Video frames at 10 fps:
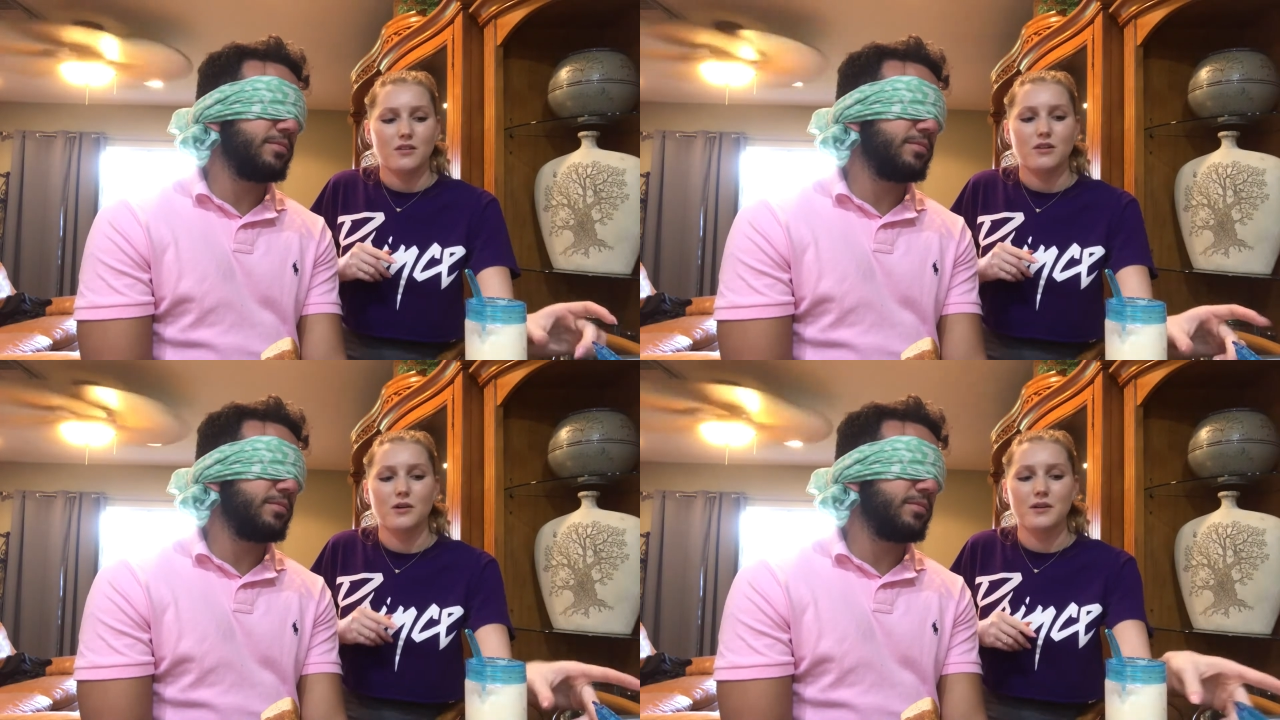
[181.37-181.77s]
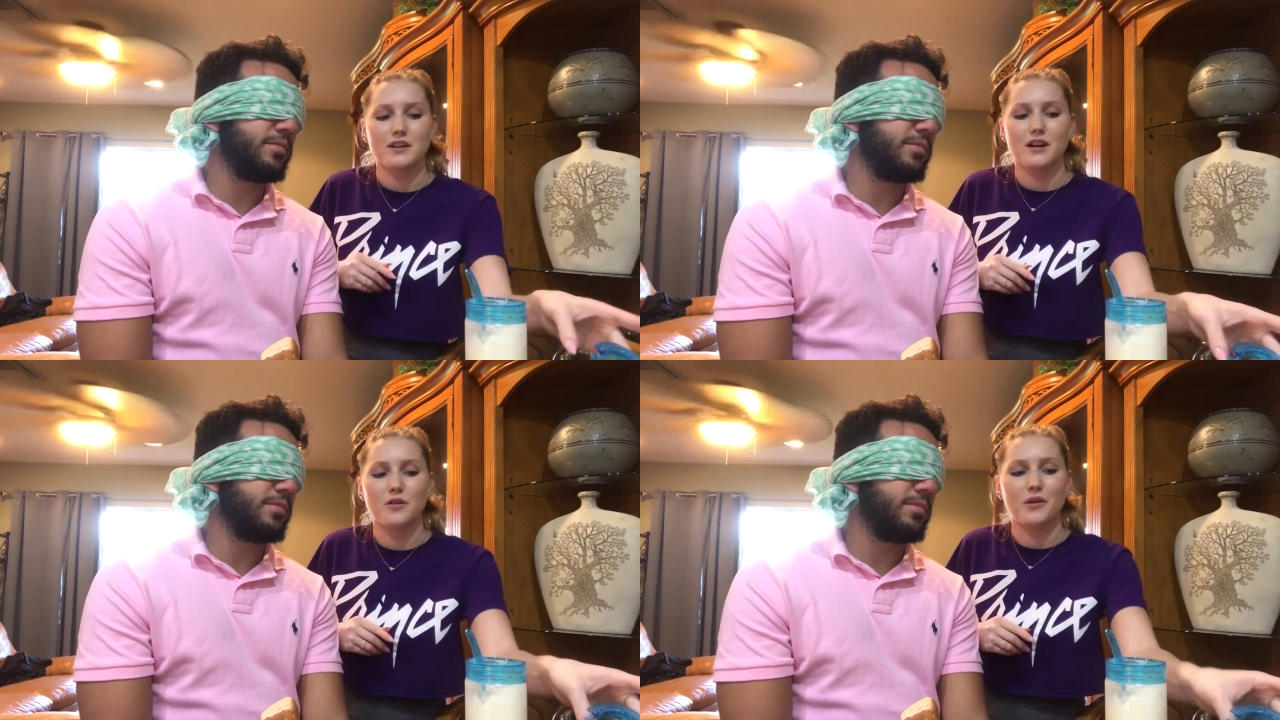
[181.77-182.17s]

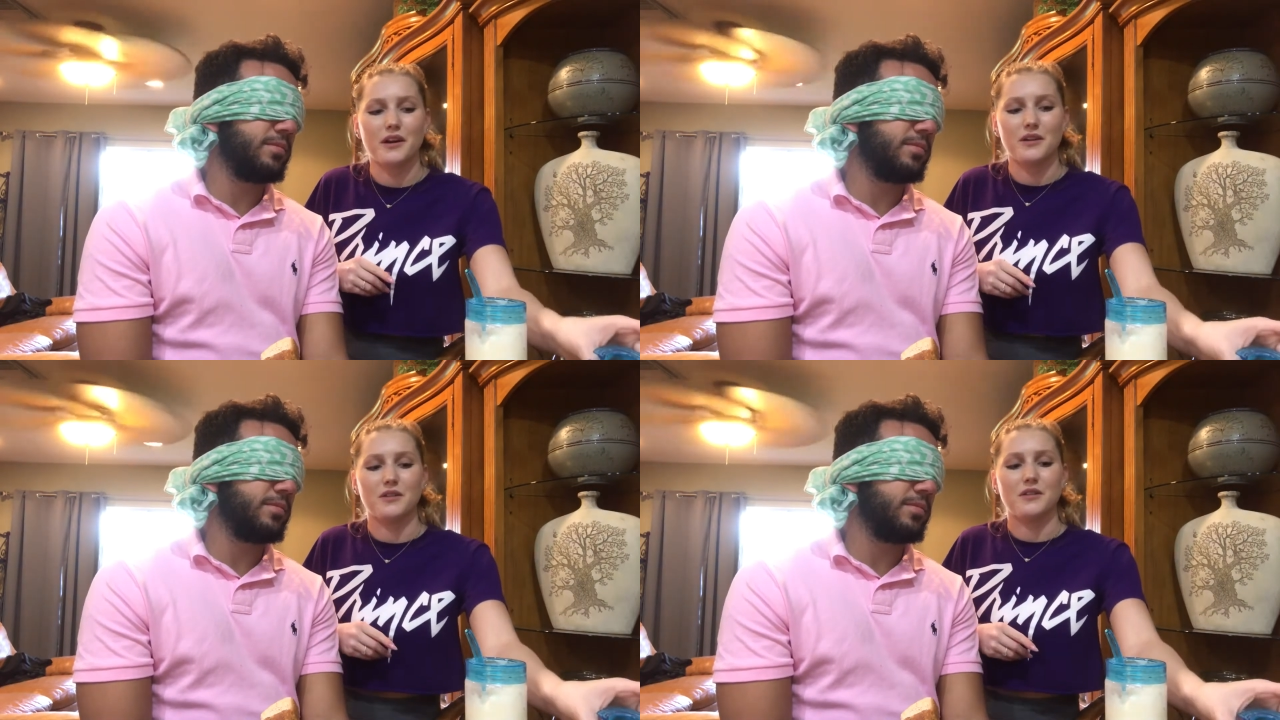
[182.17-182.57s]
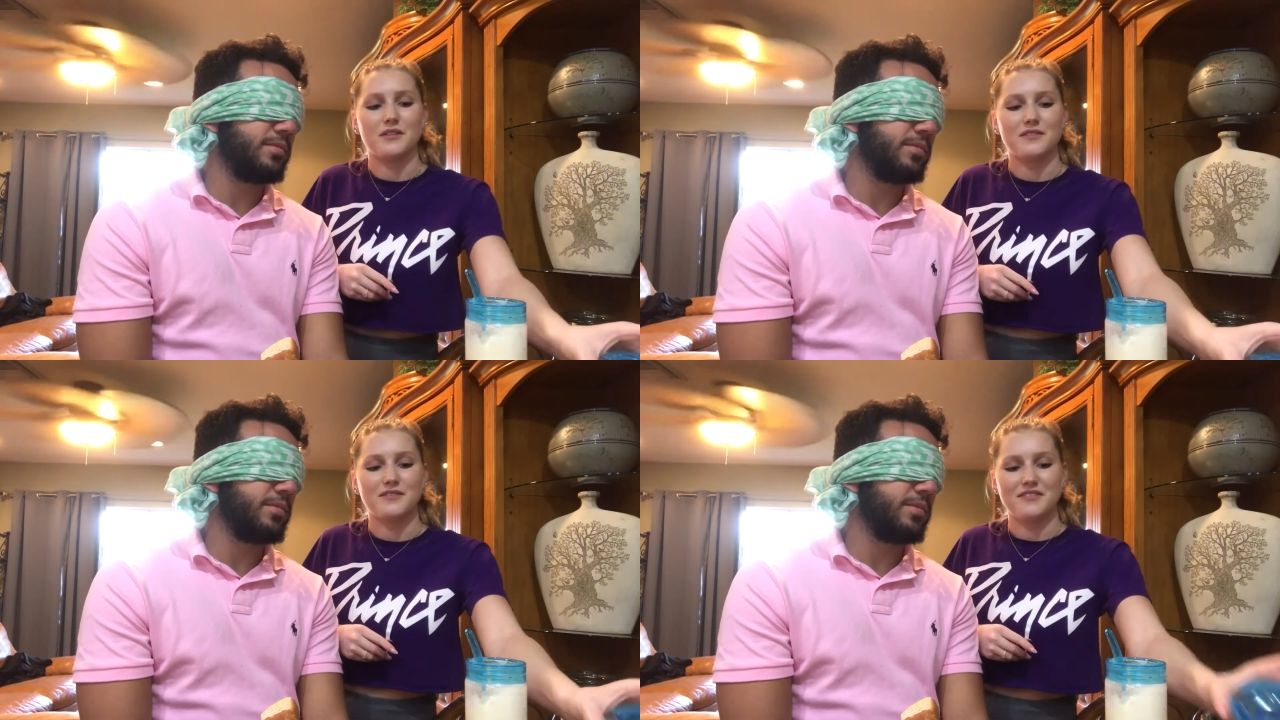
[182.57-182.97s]
Speaker 1: Coconut
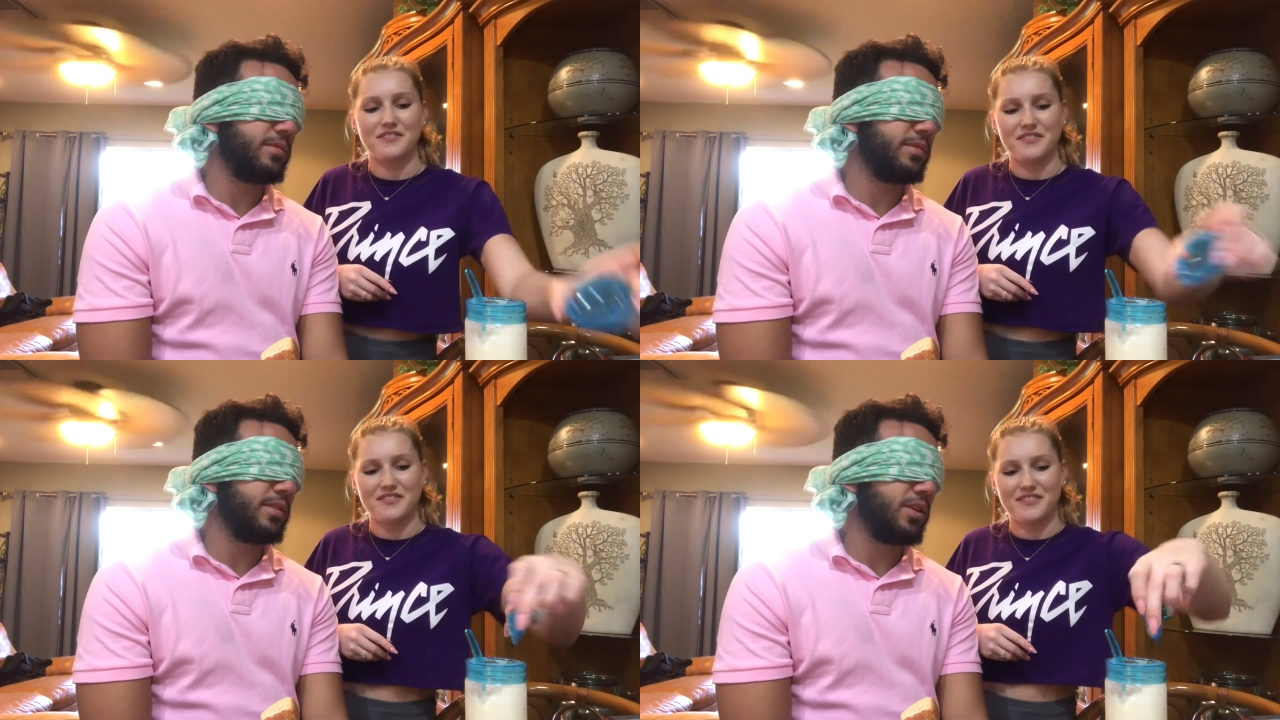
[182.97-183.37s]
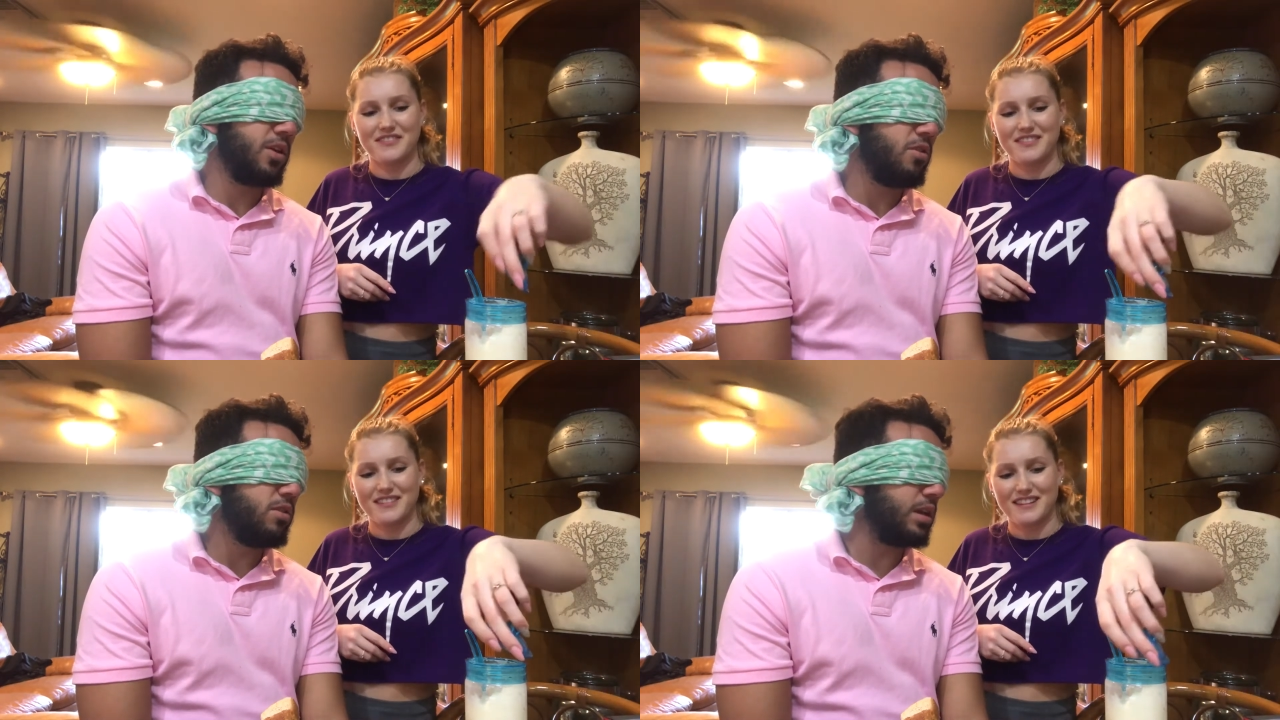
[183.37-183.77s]
oil.
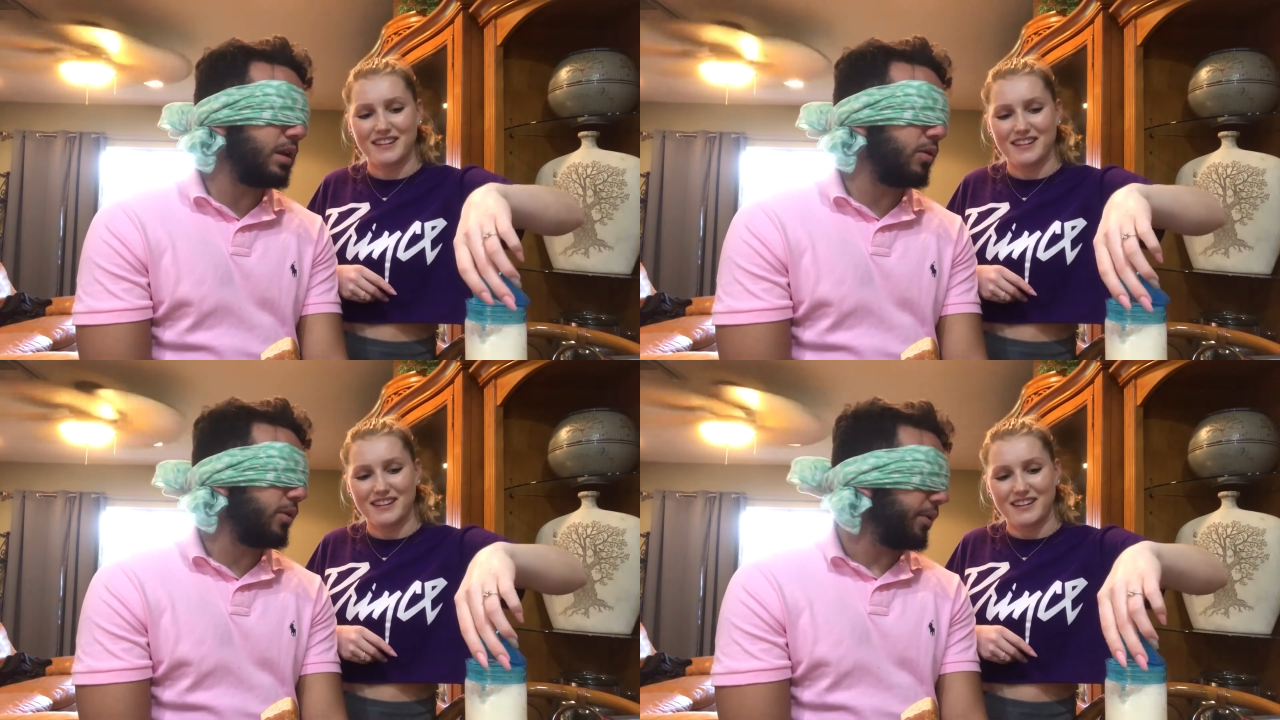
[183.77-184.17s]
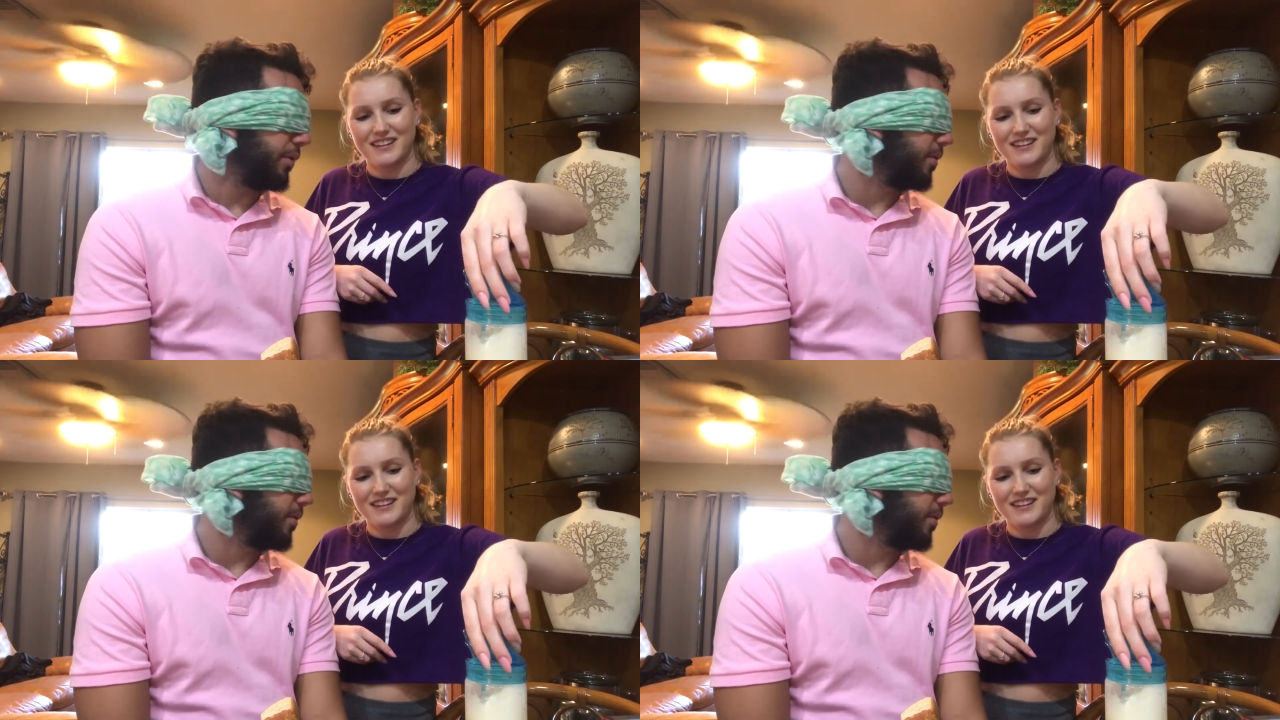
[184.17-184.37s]
Speaker 2: Coconut oil.